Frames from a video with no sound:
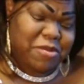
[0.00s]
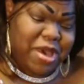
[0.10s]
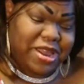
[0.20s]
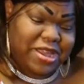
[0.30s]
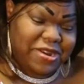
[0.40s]

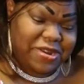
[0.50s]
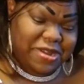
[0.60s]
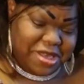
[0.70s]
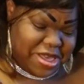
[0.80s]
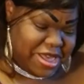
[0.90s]
somebody
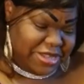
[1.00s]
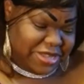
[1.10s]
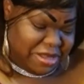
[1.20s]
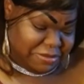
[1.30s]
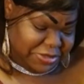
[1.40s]
here is
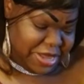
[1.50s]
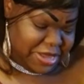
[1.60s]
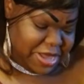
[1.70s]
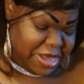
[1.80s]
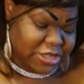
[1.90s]

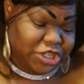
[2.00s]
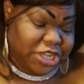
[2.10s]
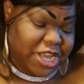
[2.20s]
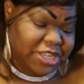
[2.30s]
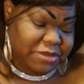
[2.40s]
upset. Yeah,
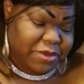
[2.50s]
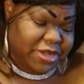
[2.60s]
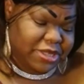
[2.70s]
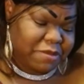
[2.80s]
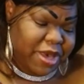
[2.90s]

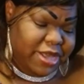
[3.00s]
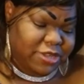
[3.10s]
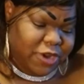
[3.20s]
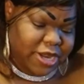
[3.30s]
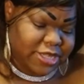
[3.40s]
judgment. Somebody
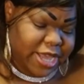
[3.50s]
try to